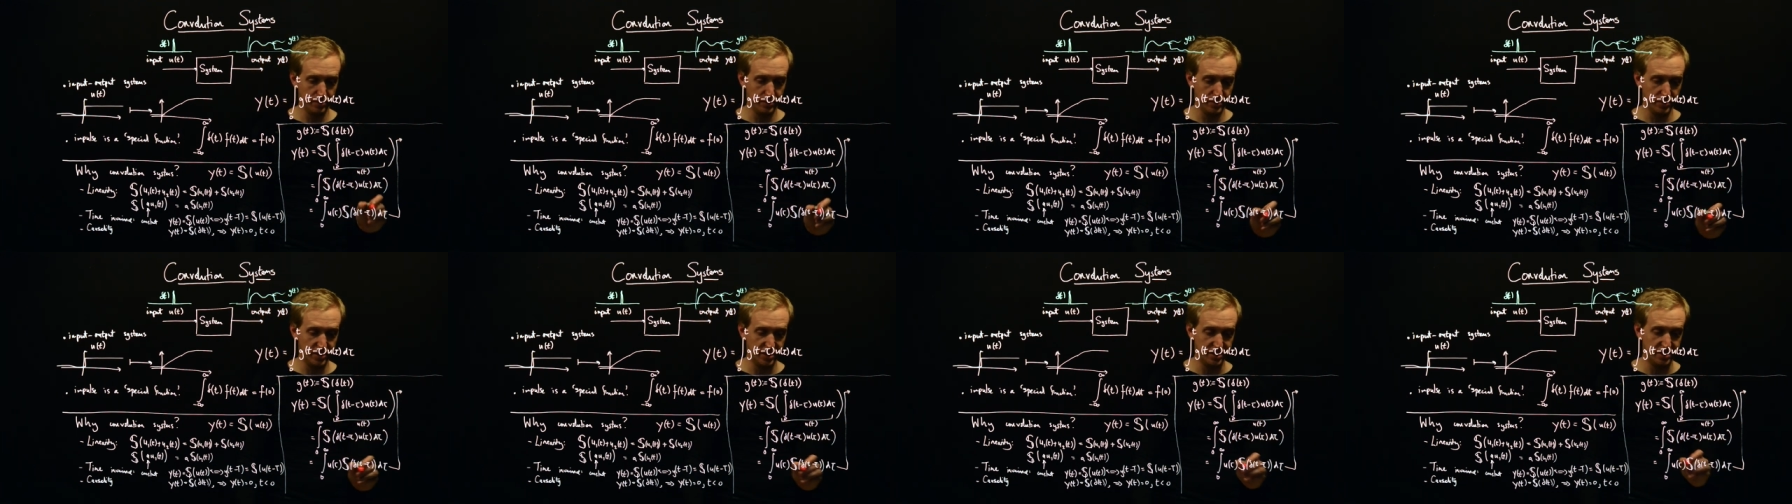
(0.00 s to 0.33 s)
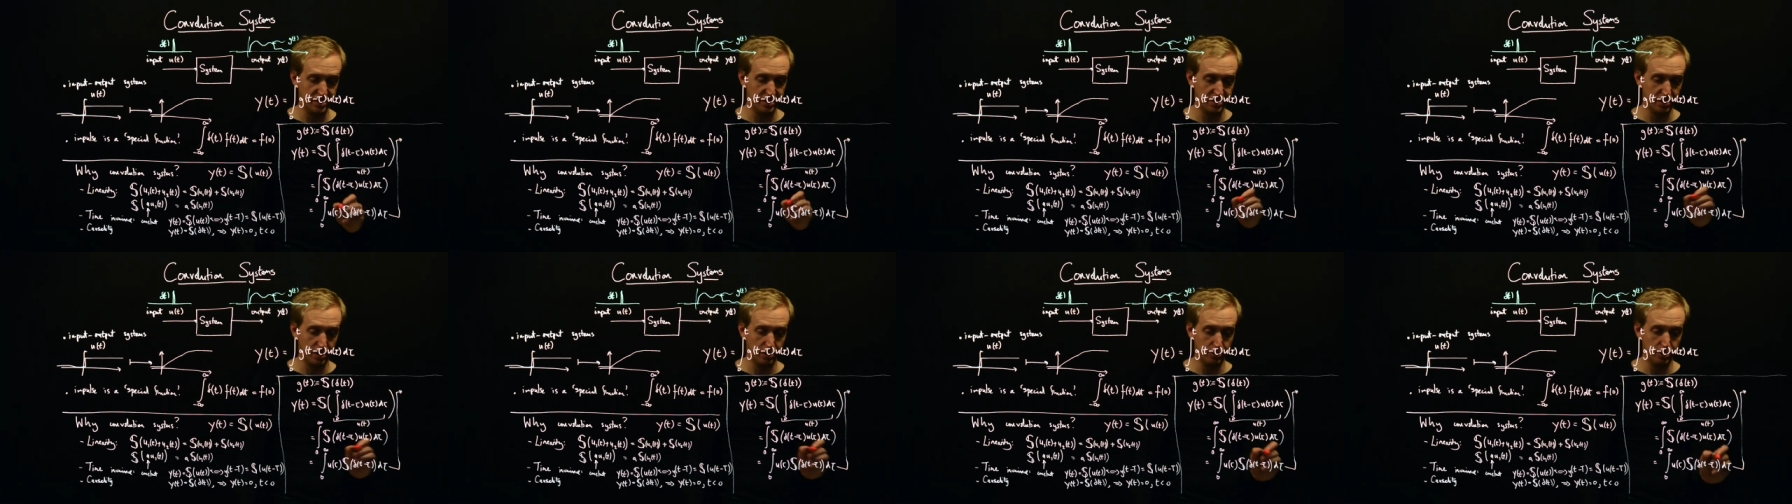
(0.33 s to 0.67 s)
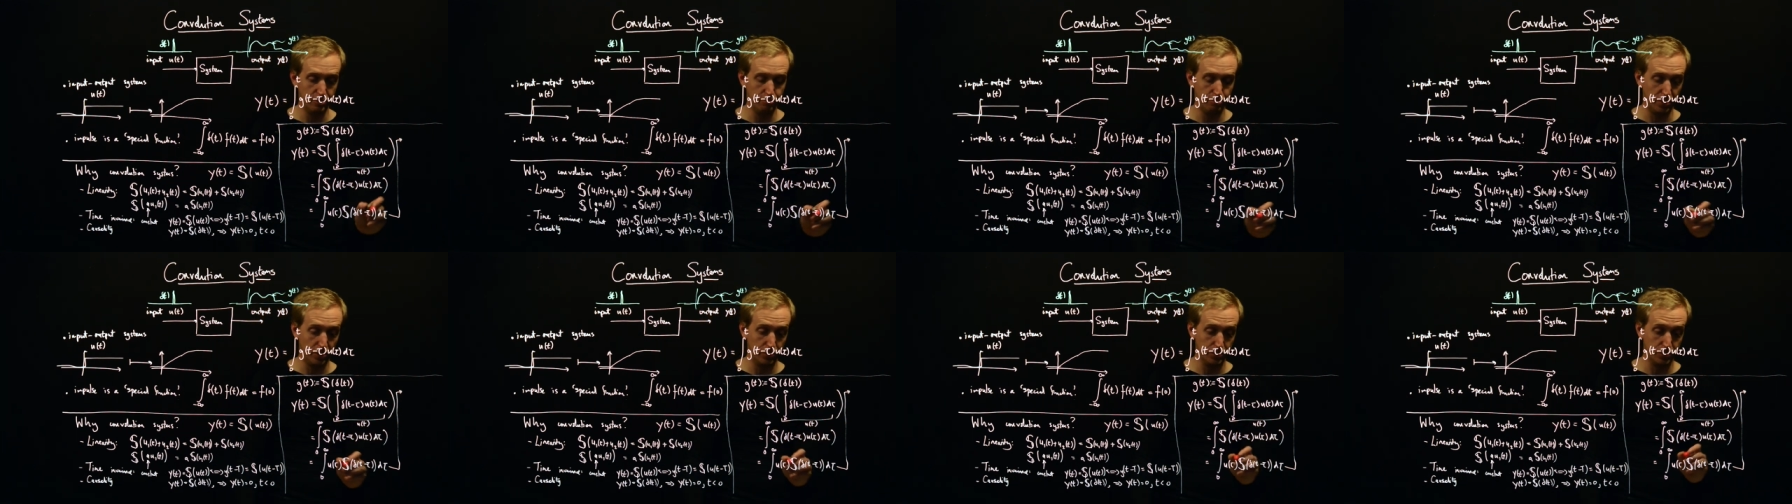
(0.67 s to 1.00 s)
this is our
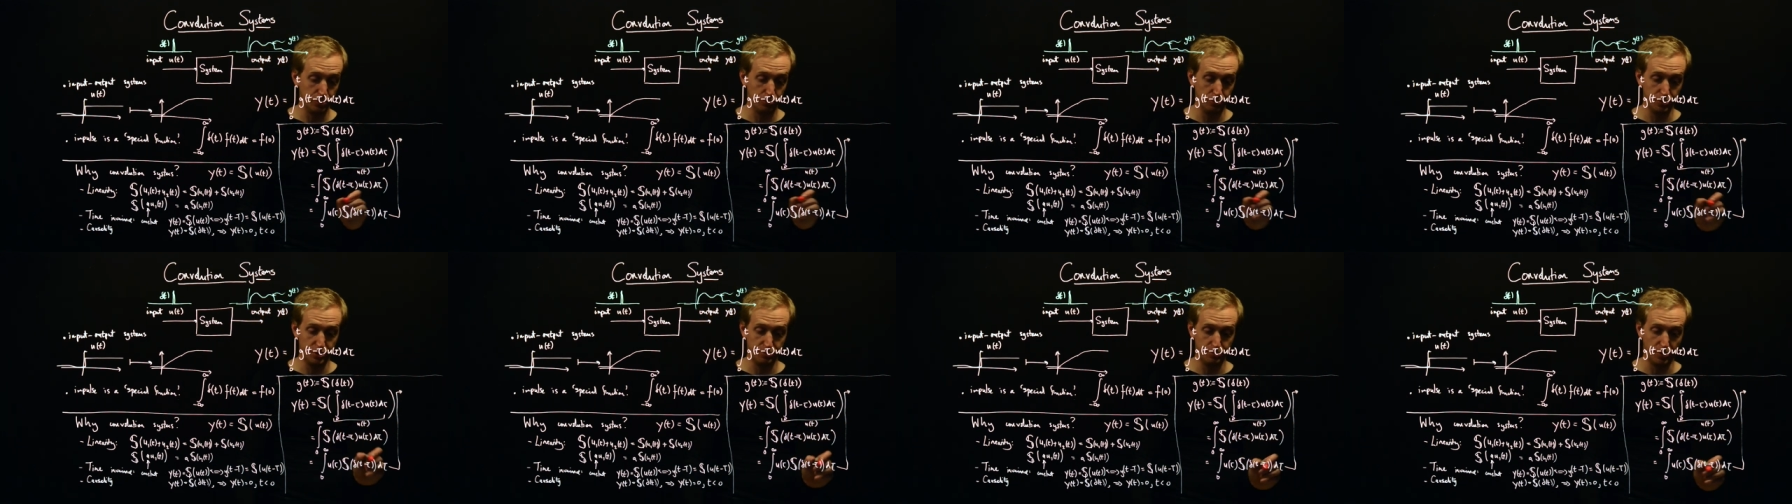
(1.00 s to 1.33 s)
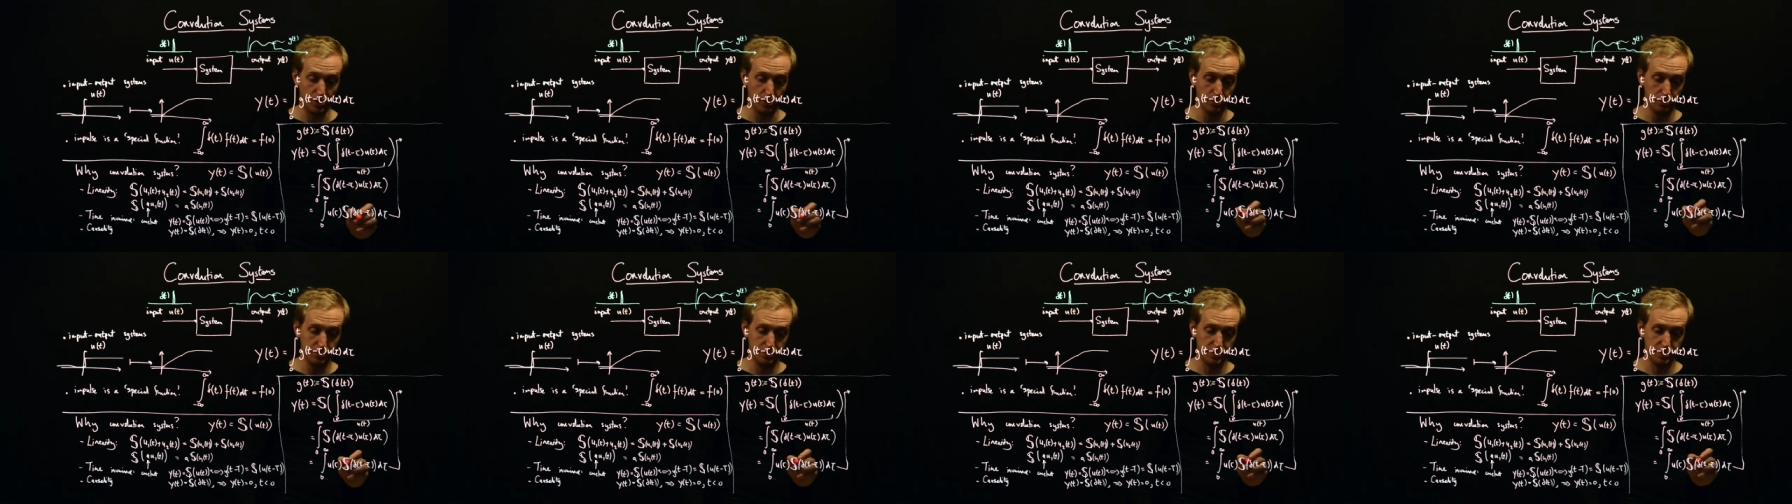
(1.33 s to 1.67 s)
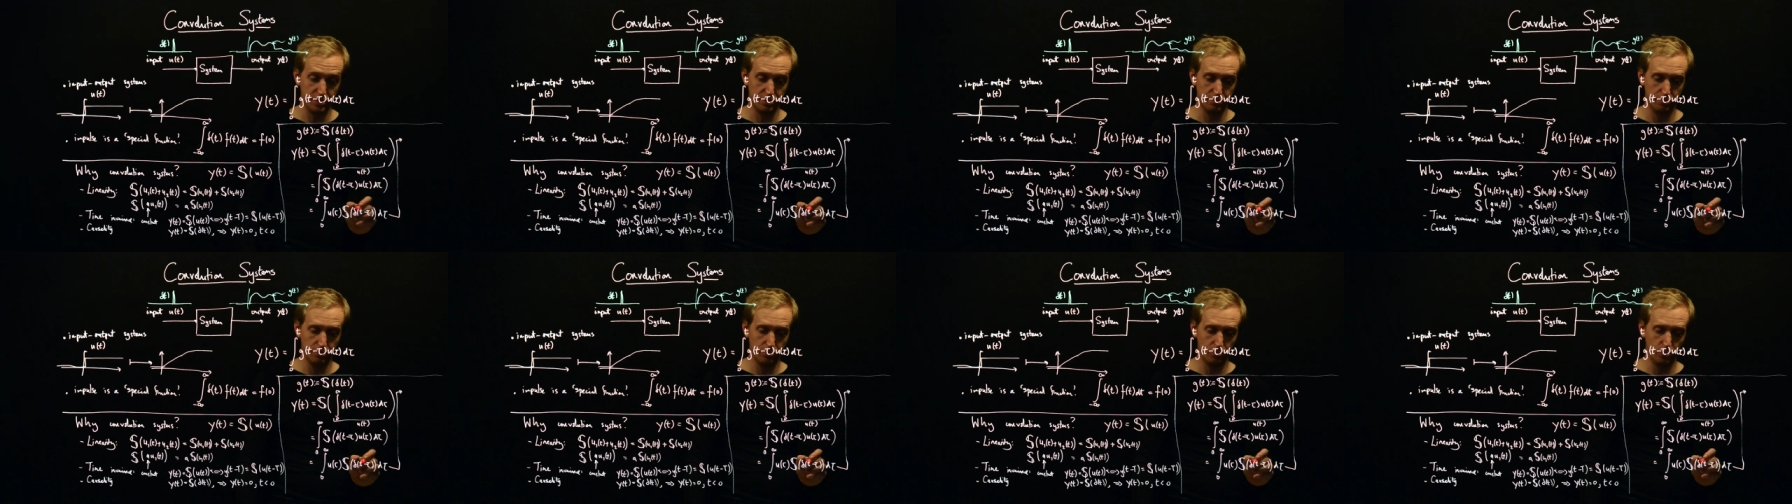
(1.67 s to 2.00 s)
impulse
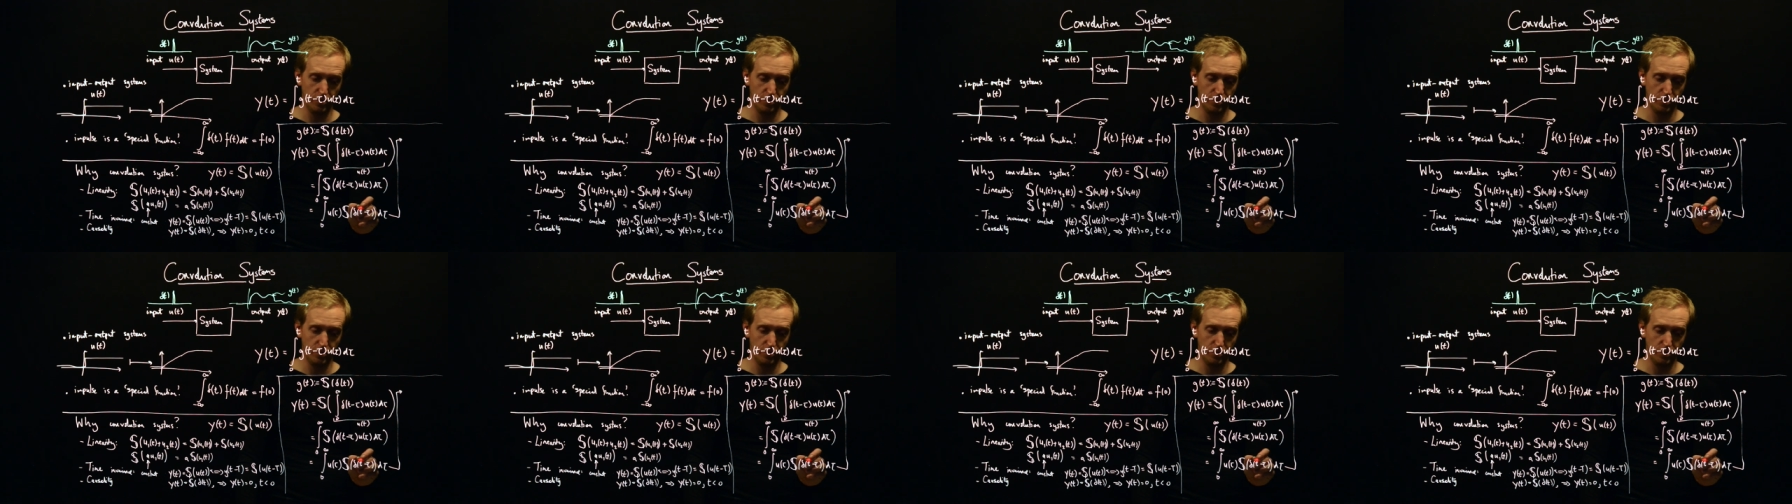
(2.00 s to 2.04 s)
response.